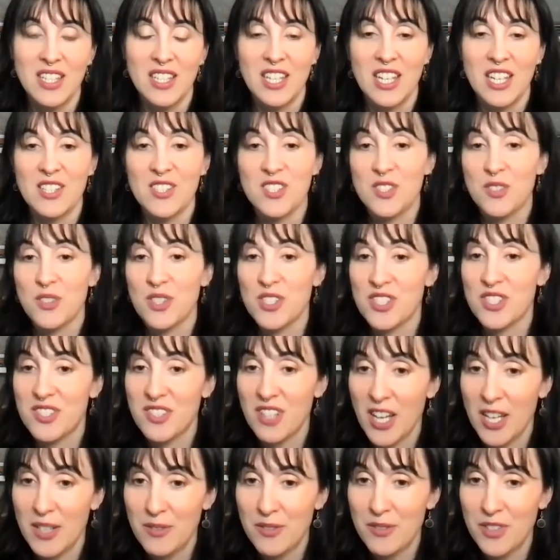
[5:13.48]
And so it's
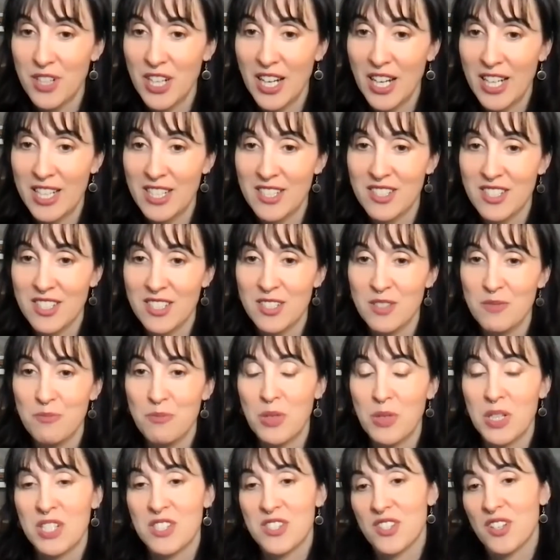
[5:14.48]
time for action,
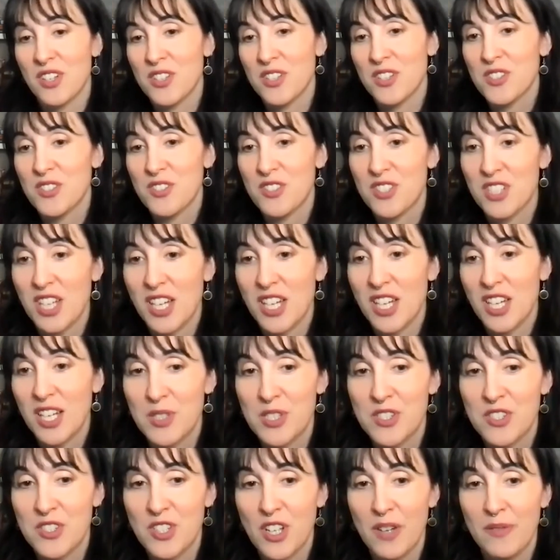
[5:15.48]
but it's also time,
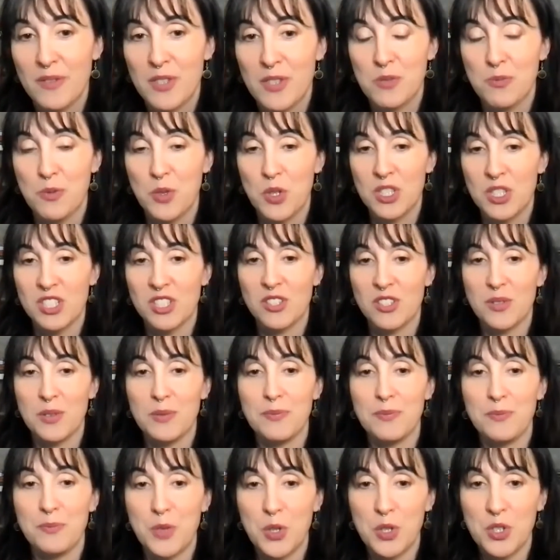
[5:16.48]
as Thomas Morton
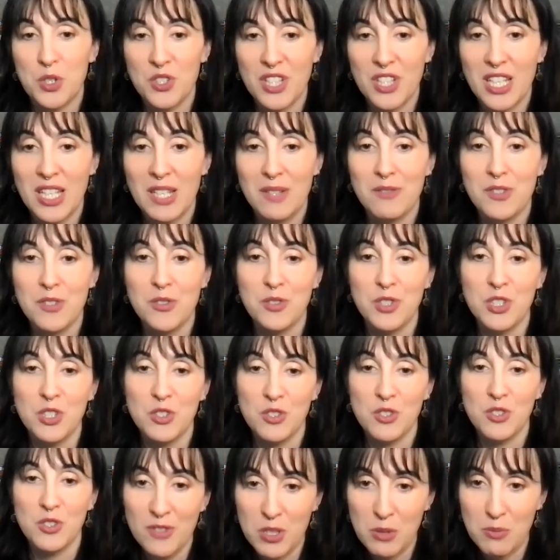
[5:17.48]
proclaimed, for
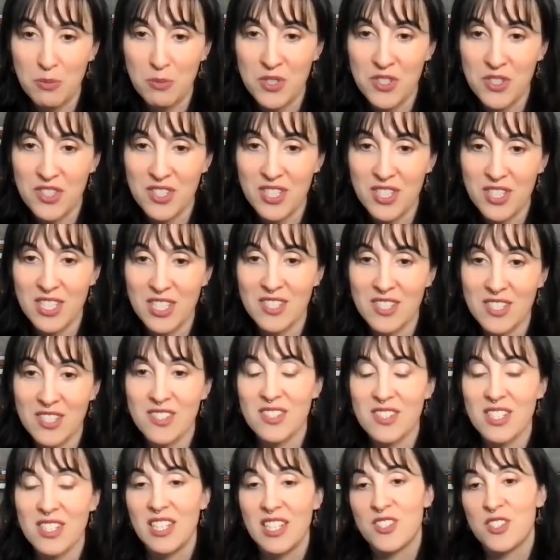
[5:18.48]
grief to persist,
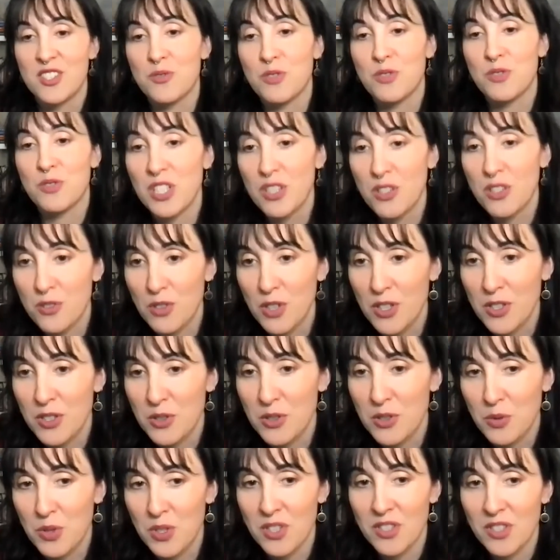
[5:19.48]
to ring throughout
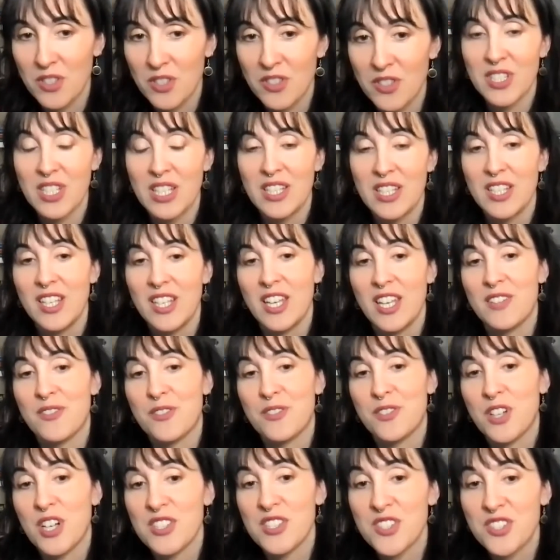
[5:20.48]
the world, and
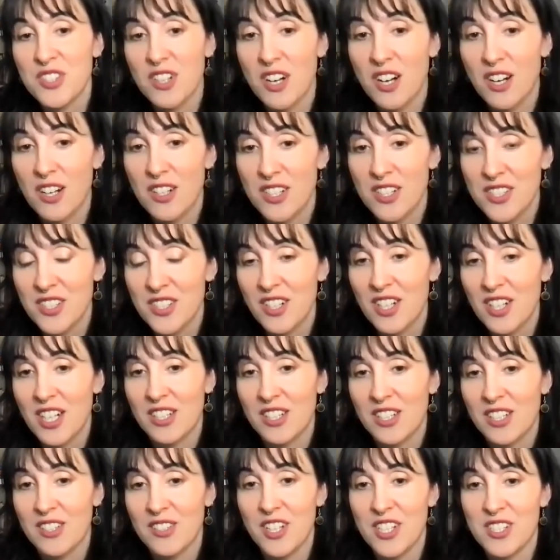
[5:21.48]
for us to harness our
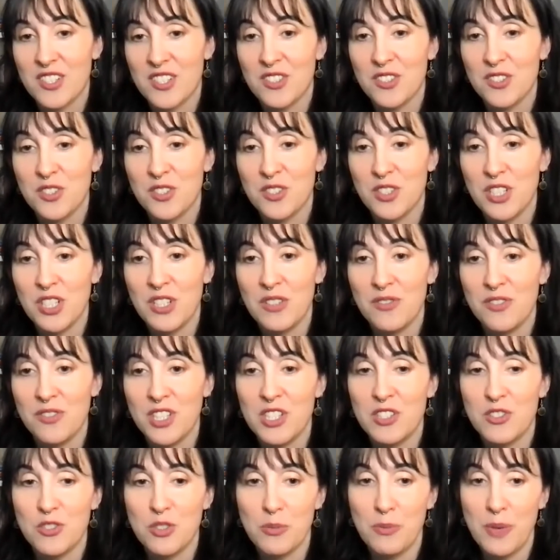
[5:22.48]
ecological grief
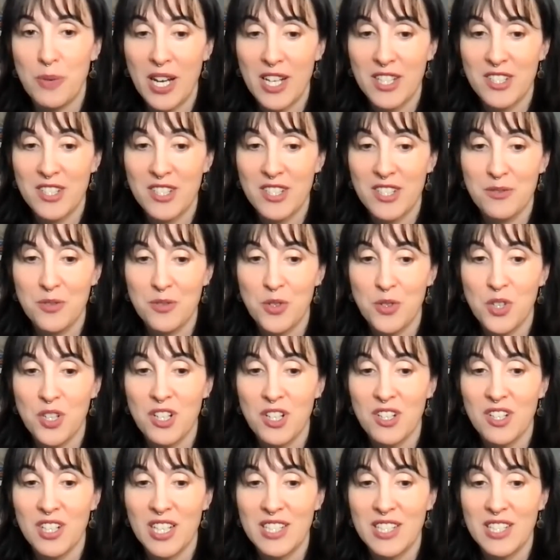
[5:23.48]
into a passion
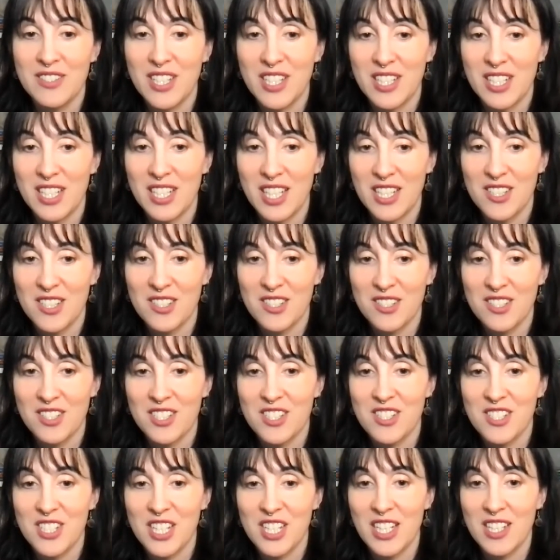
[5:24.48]
for and dedication
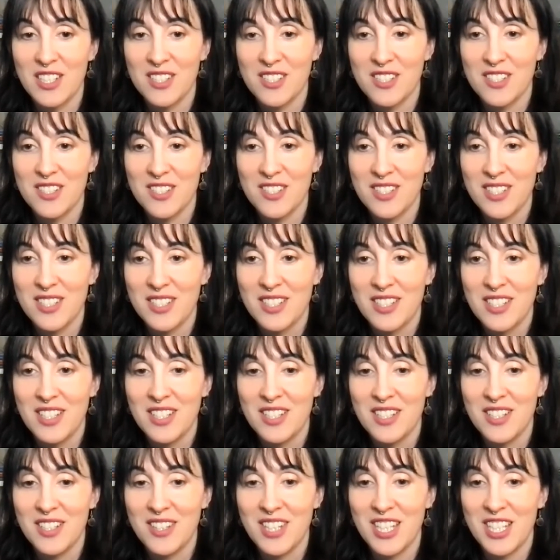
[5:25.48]
to change.
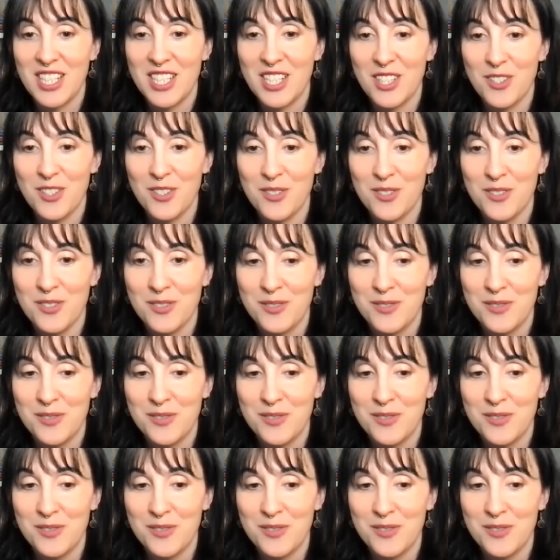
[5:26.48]
Thank you.